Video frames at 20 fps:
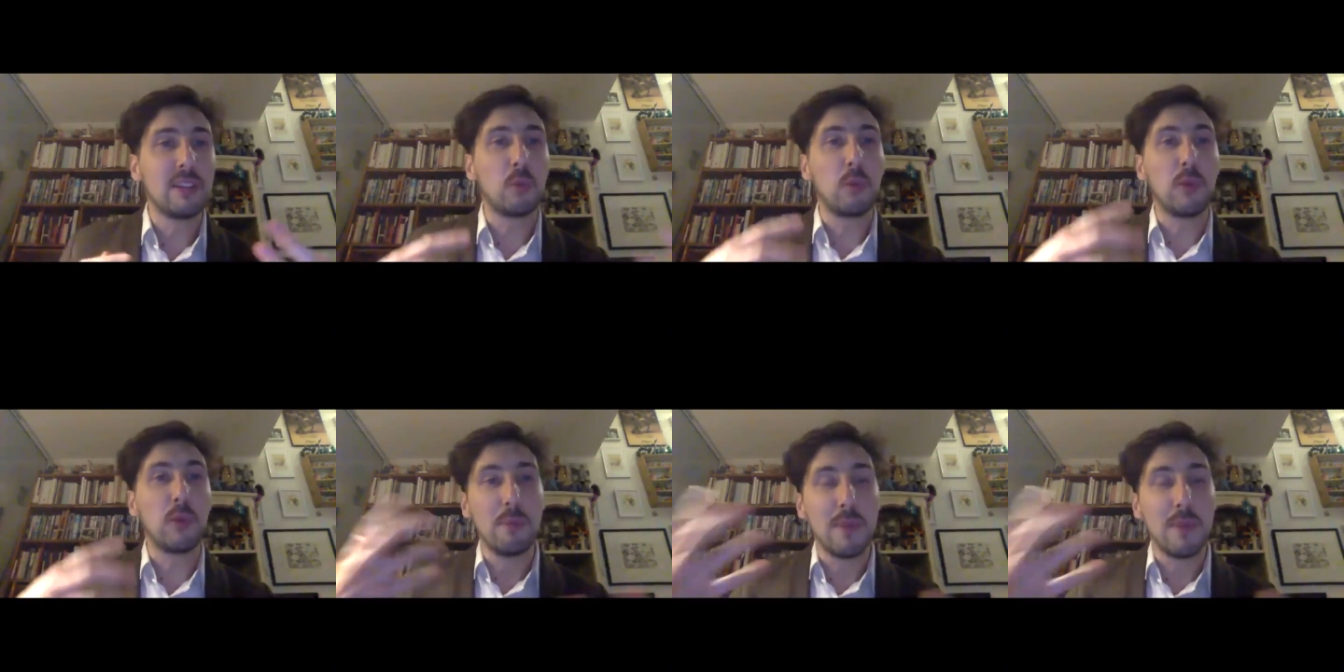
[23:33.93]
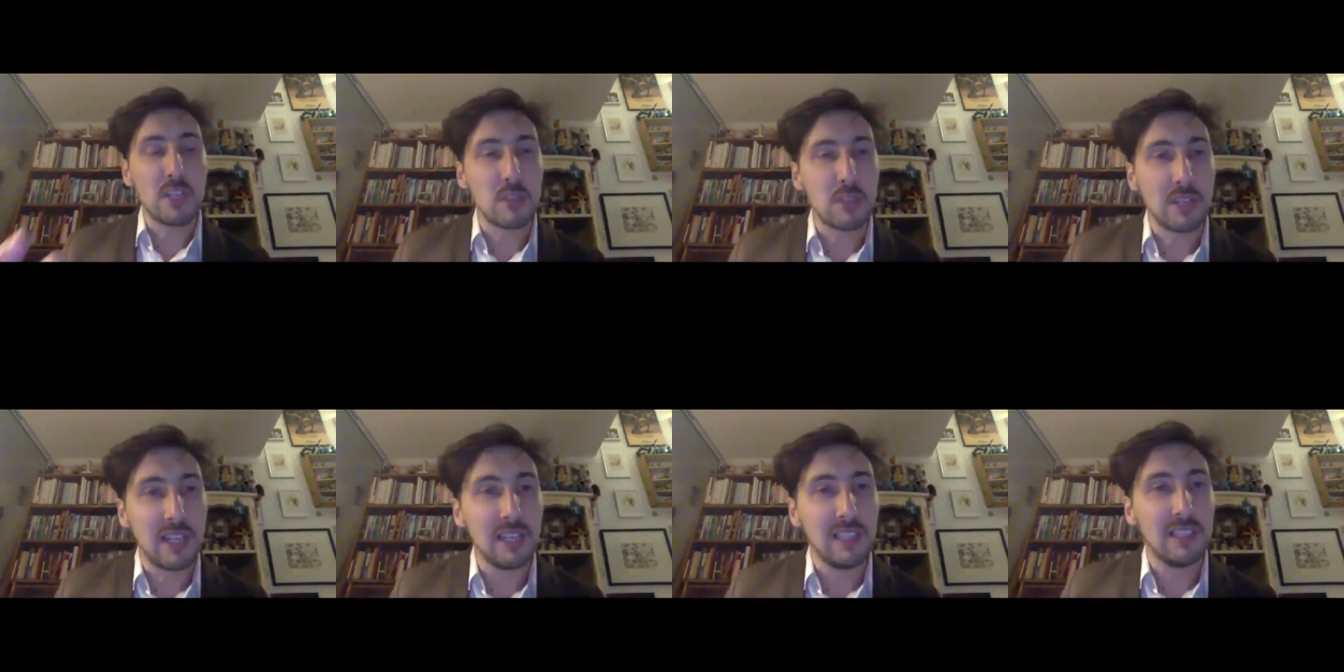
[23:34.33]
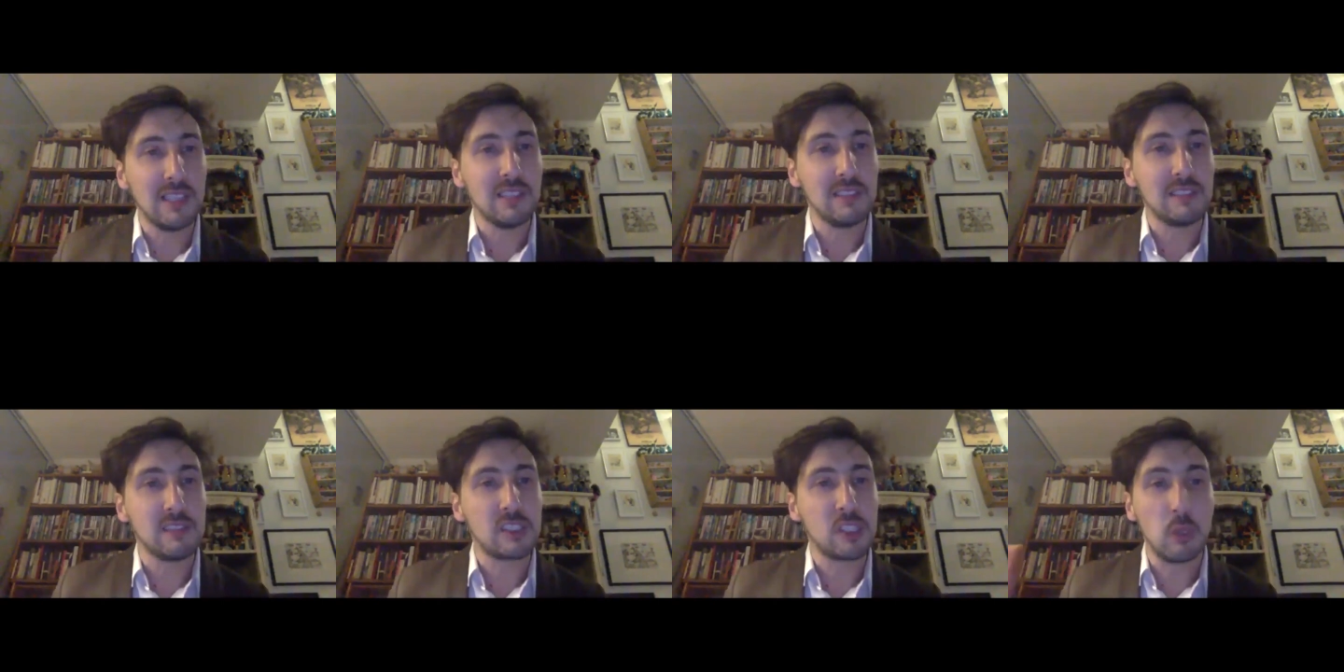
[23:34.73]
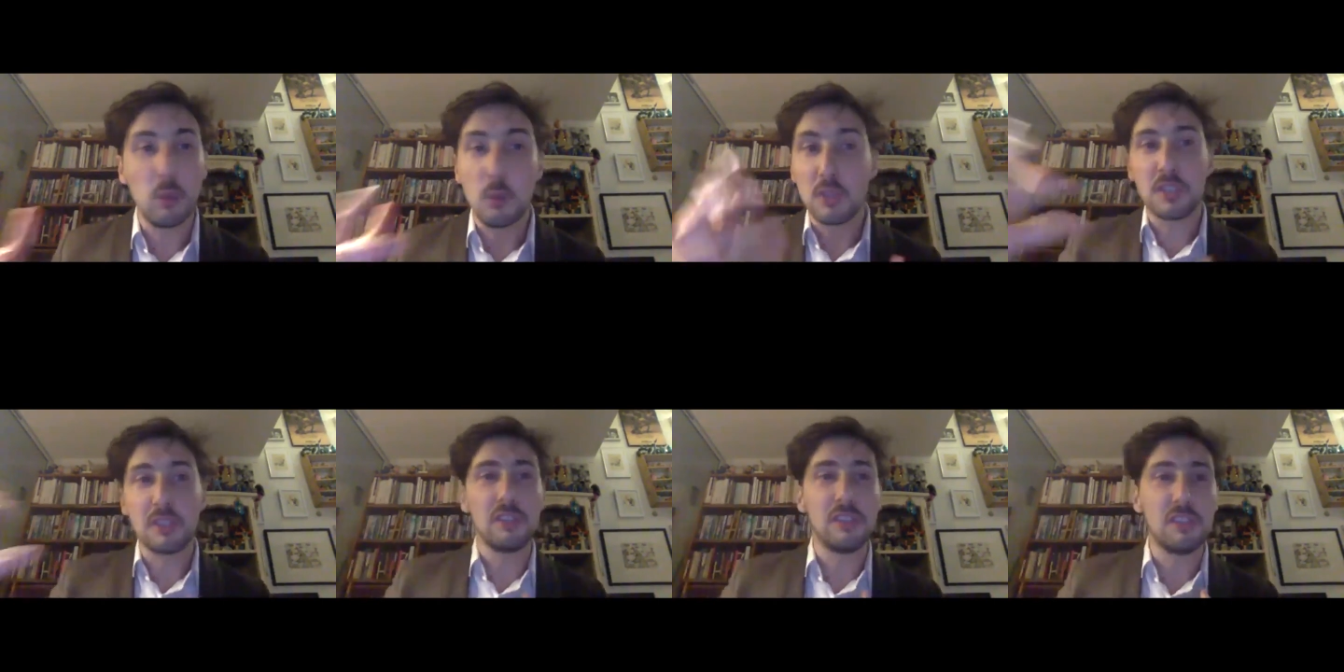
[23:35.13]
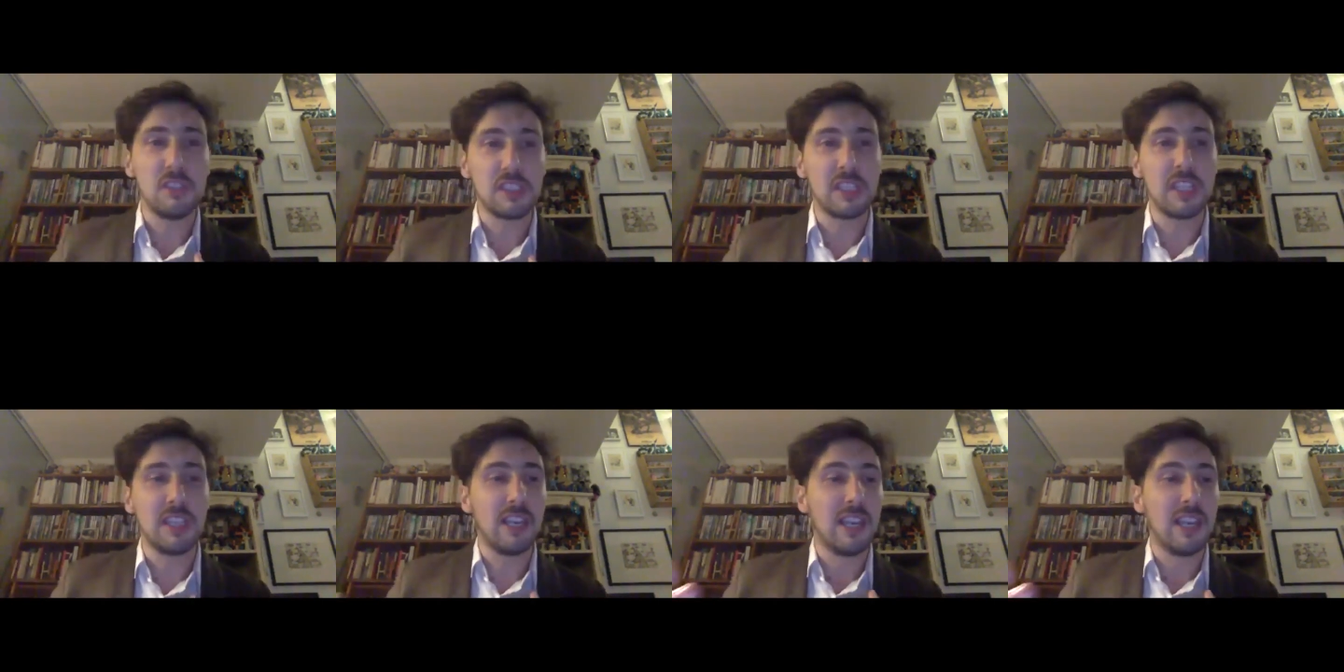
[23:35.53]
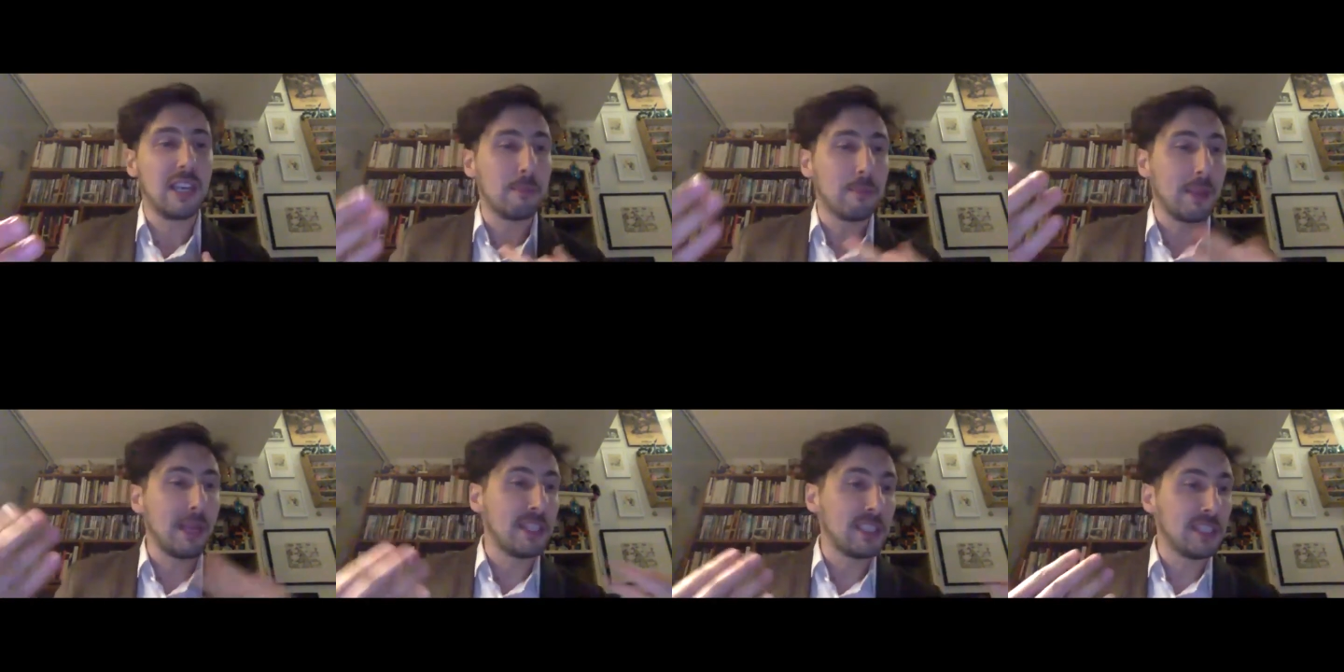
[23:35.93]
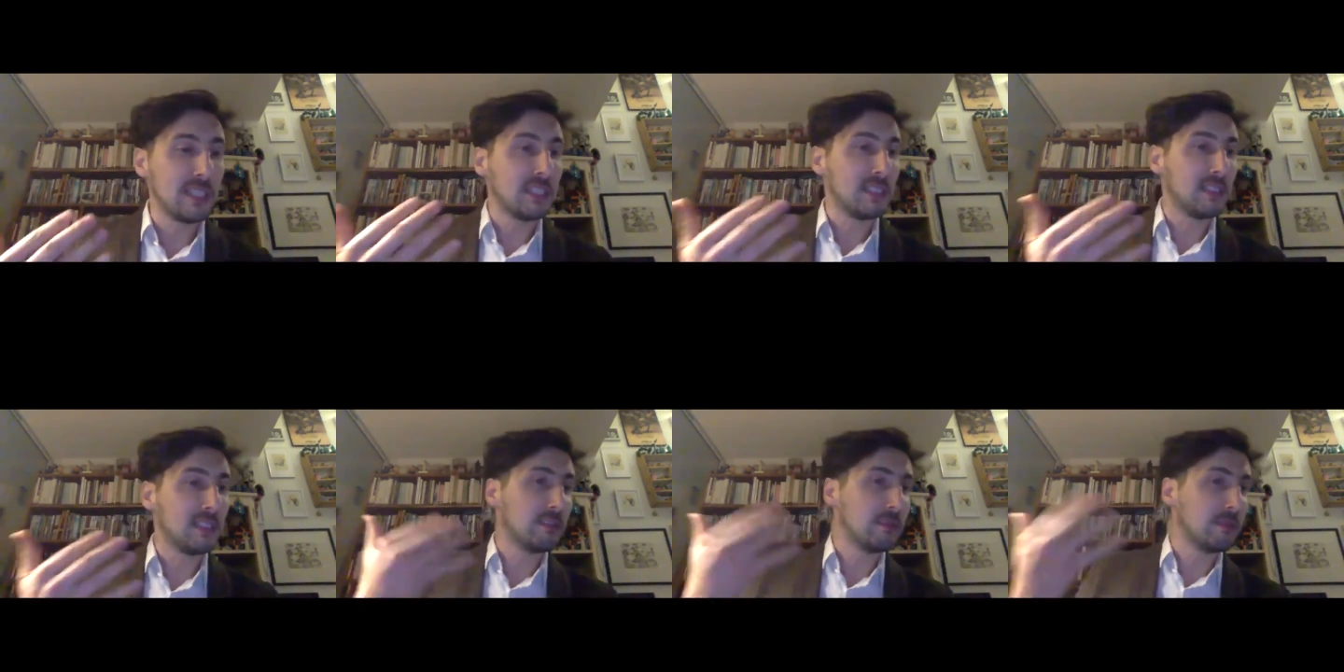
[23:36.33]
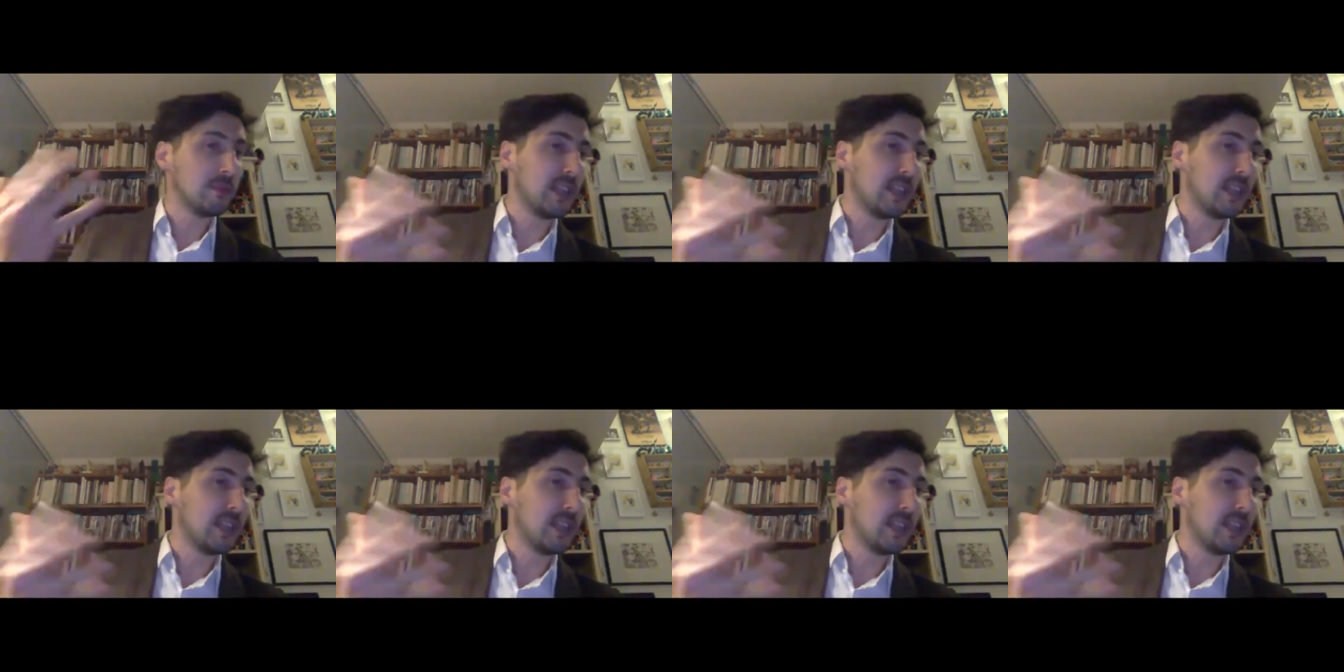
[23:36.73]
three dimensional solutions and like painting